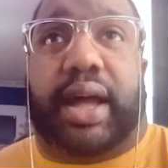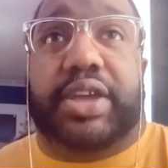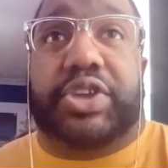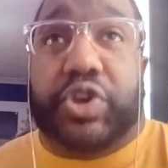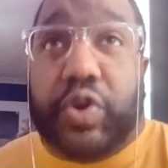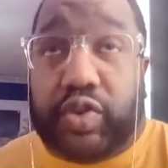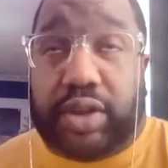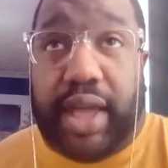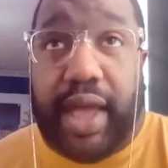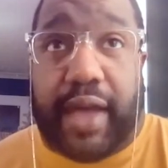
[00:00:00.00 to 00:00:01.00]
it
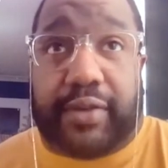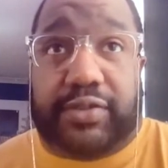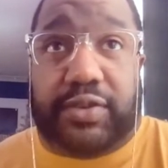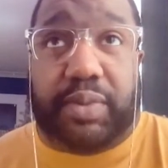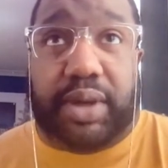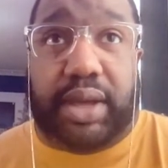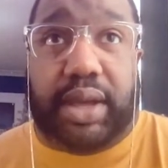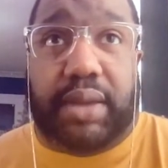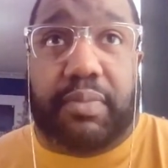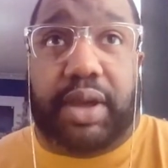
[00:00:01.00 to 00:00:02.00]
usually has to
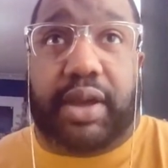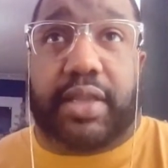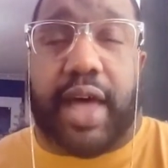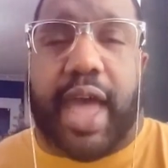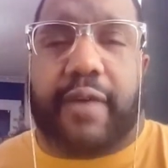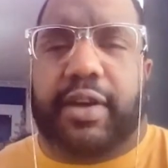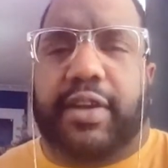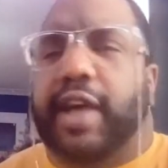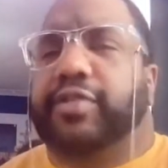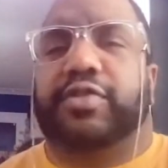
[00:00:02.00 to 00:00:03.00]
be because I have a
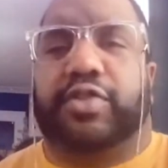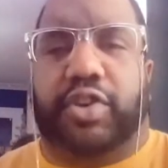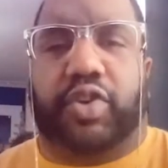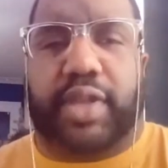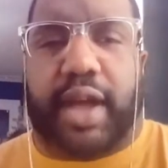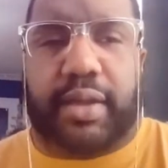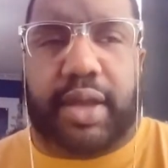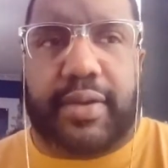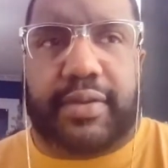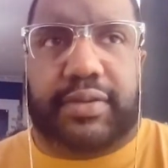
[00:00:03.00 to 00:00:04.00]
connection to you that
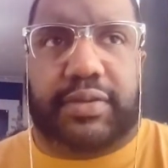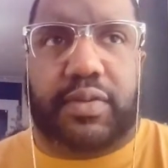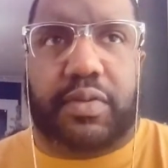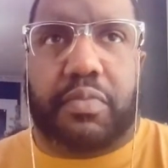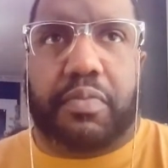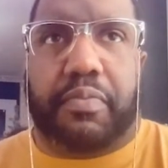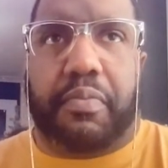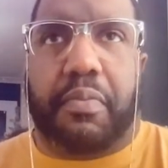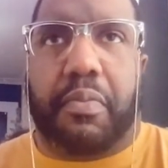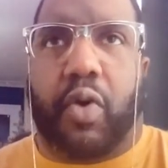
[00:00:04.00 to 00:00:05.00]
is
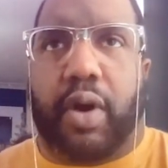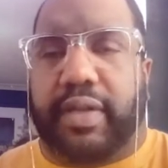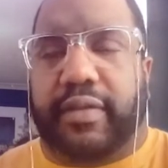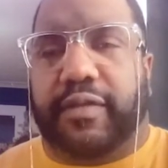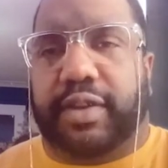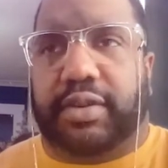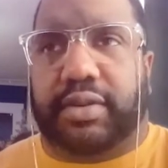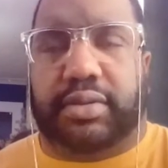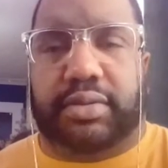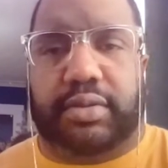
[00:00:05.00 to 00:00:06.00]
more than
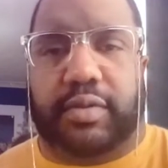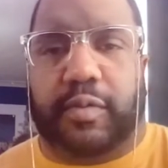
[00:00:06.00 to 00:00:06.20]
physical.